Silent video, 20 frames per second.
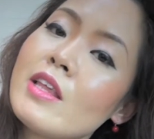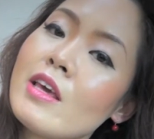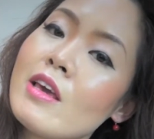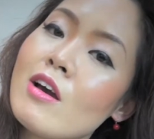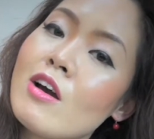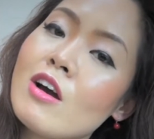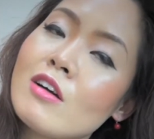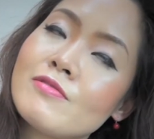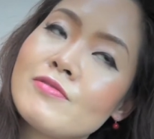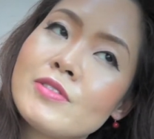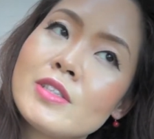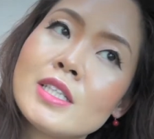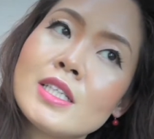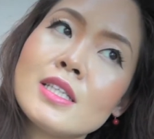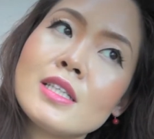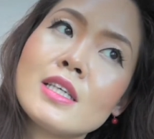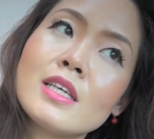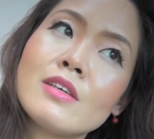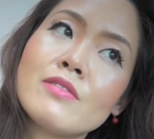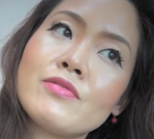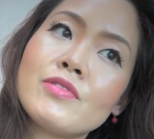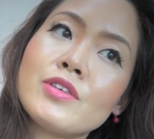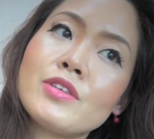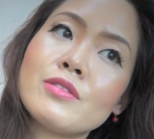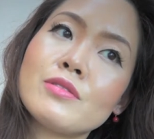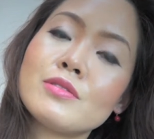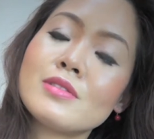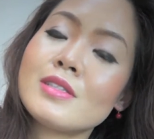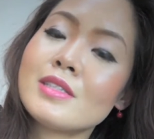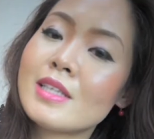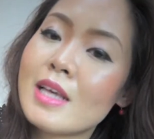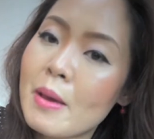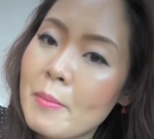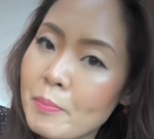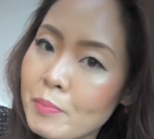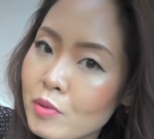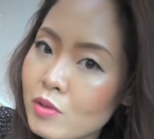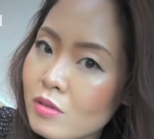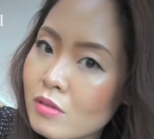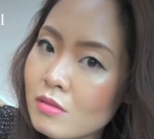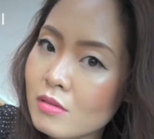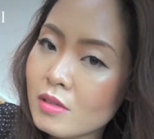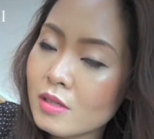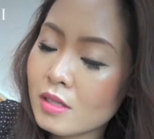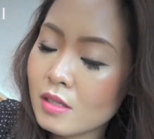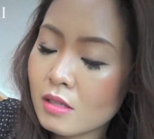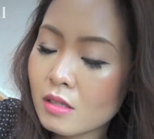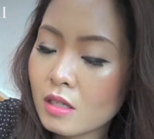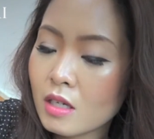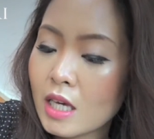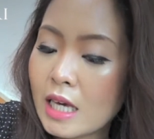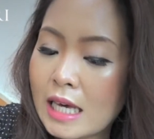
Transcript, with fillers: they often give you samples,